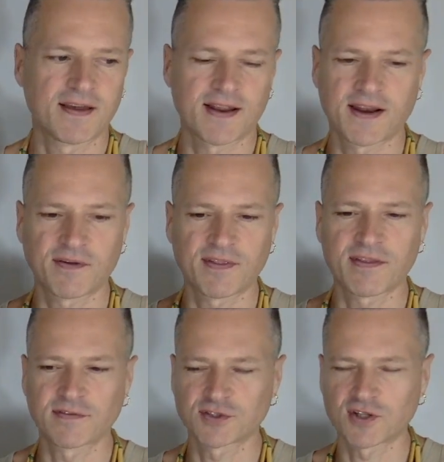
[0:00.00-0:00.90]
I don't
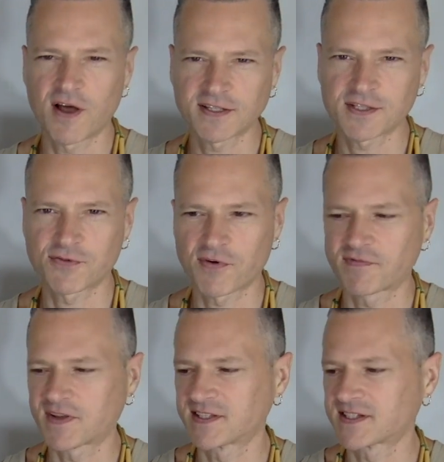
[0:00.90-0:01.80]
there's lots of
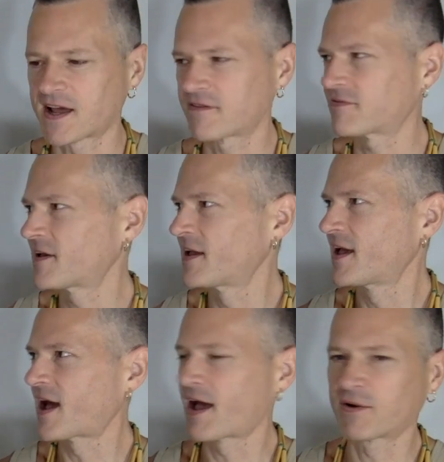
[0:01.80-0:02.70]
thrifty stuff.